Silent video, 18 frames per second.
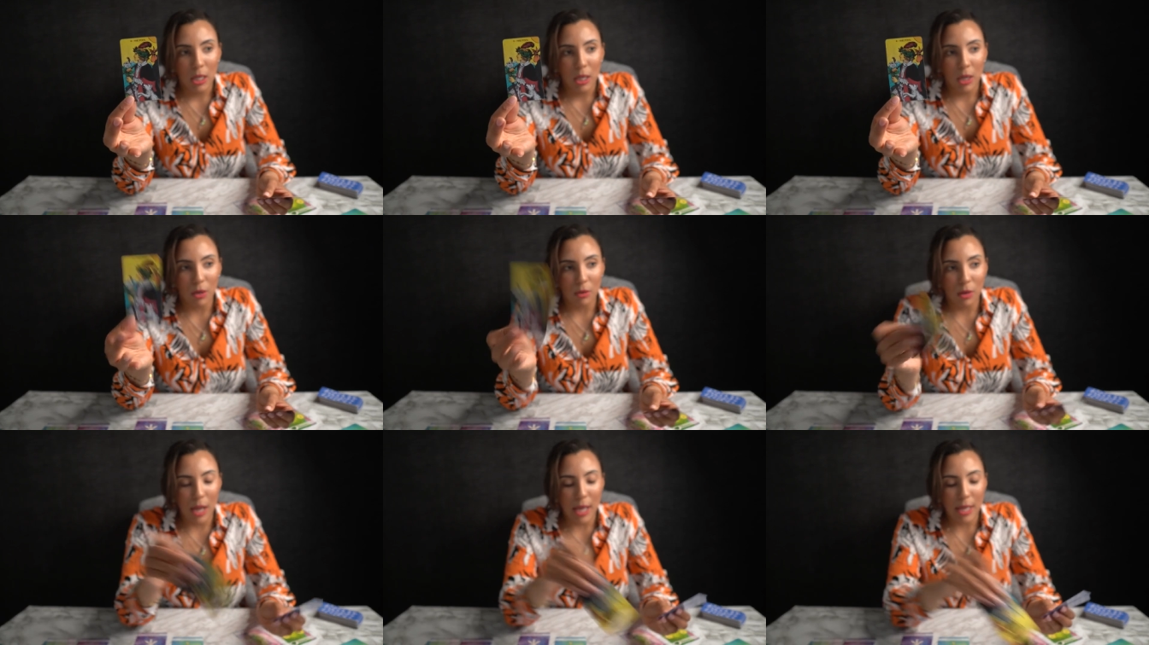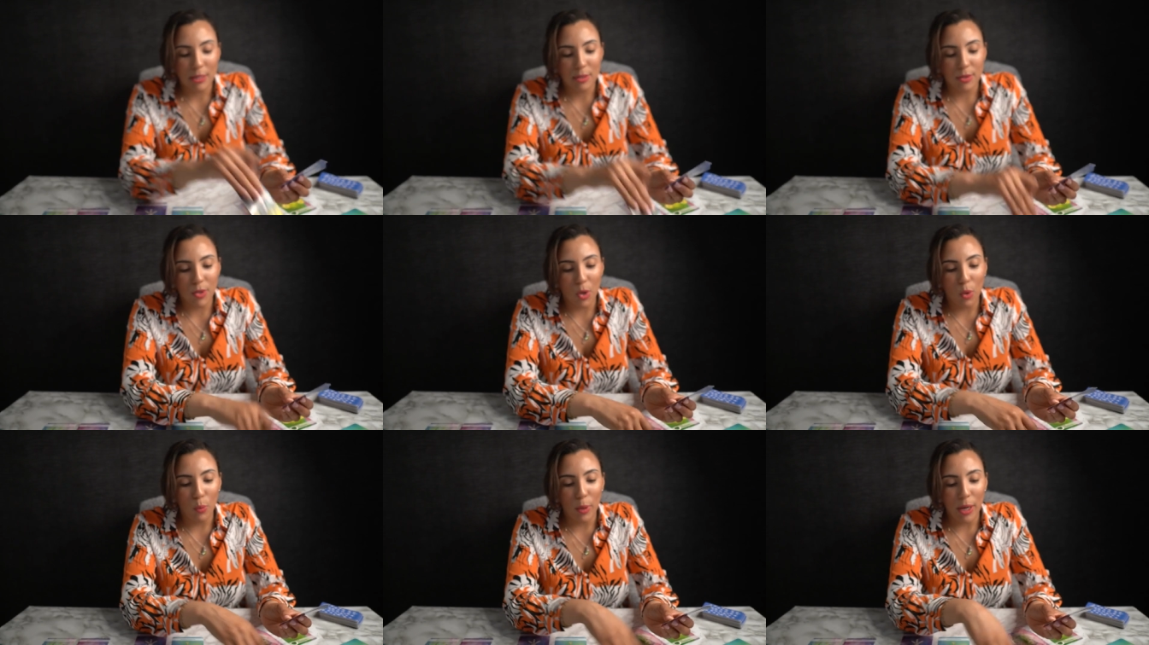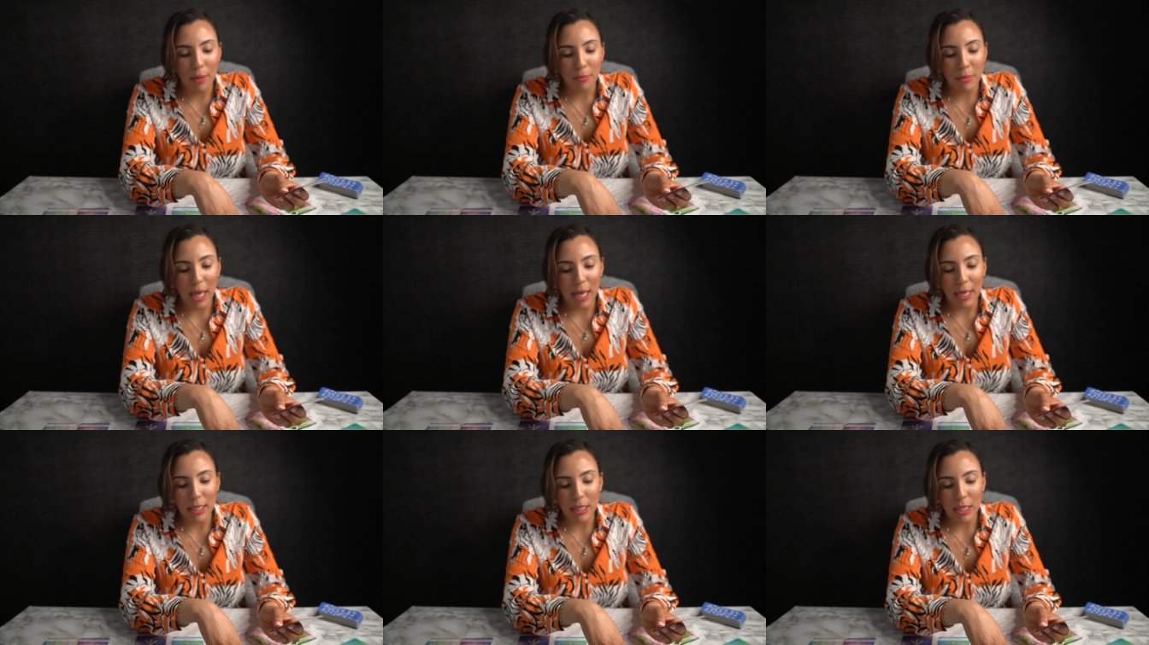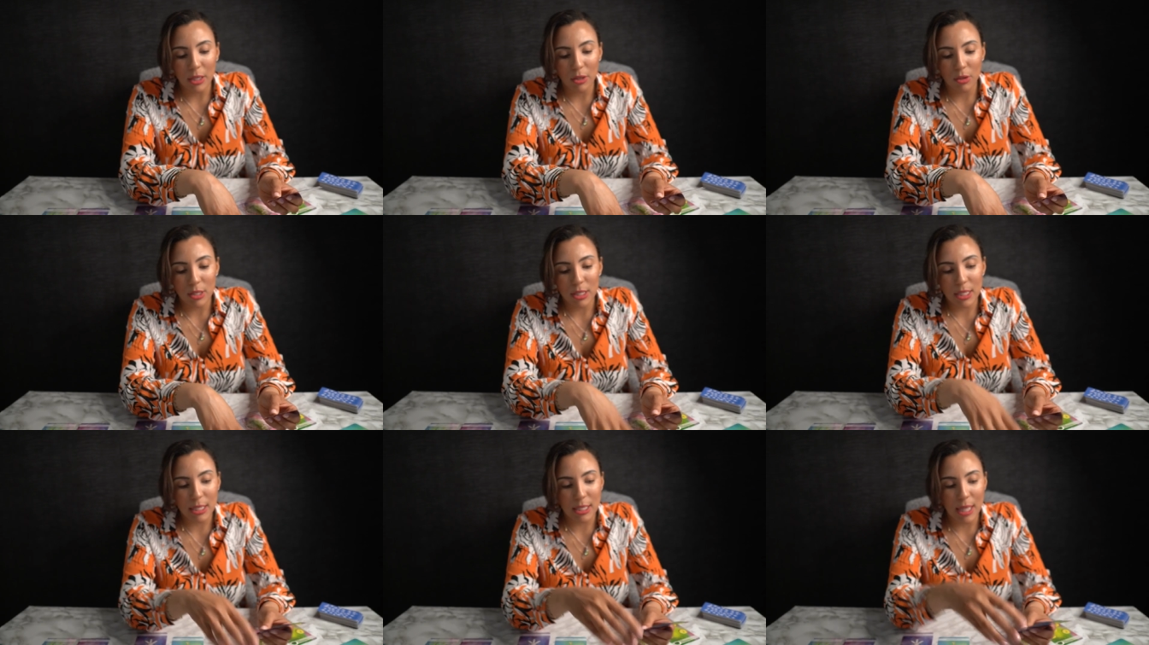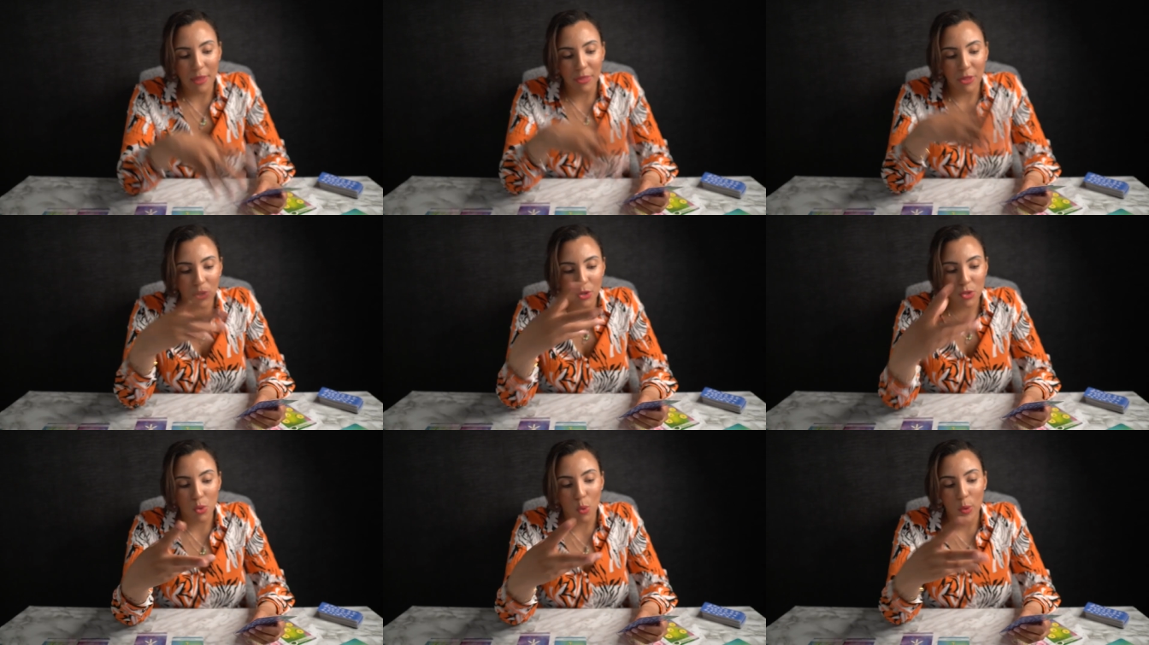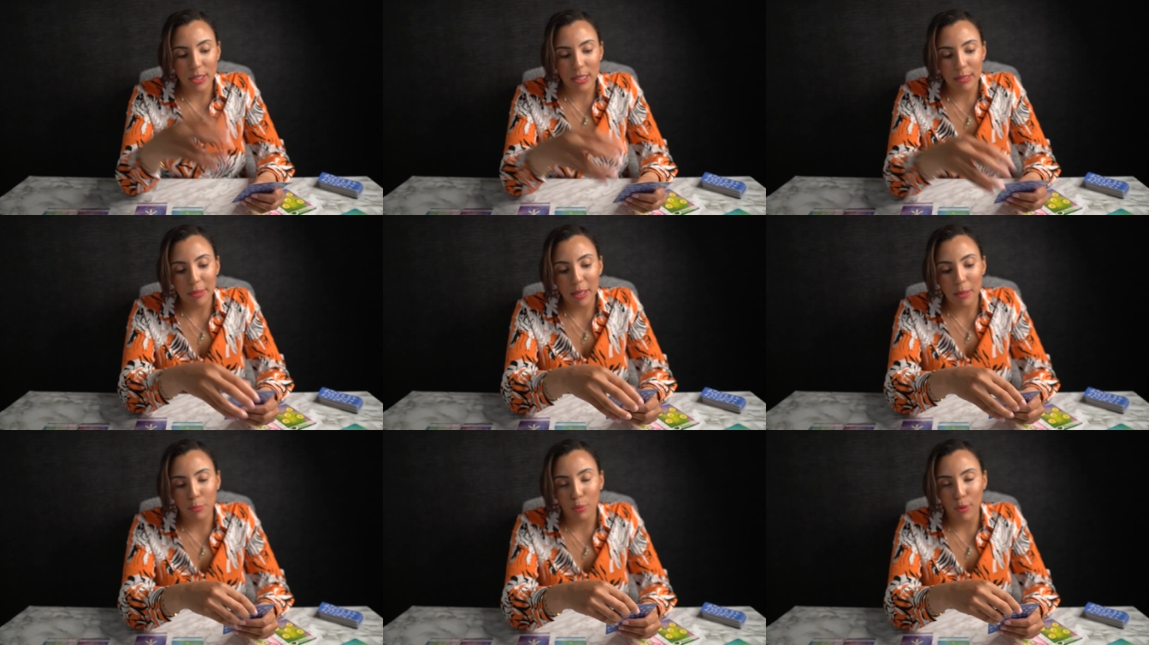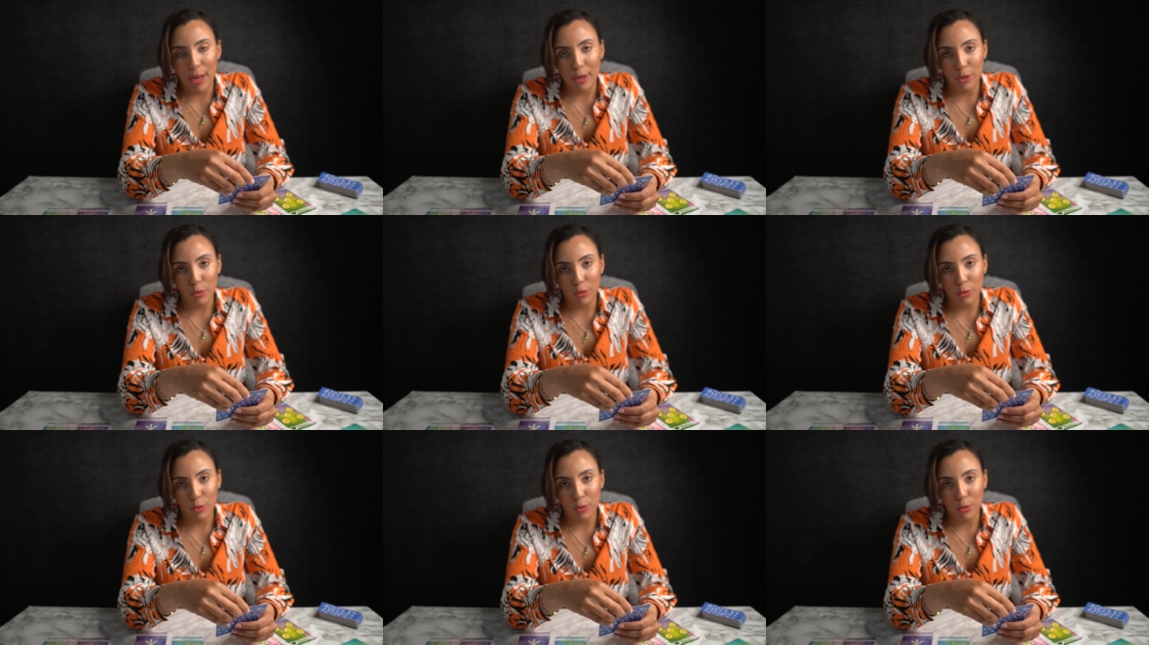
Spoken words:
All right, so what I'm getting here is that there is going to be a brand new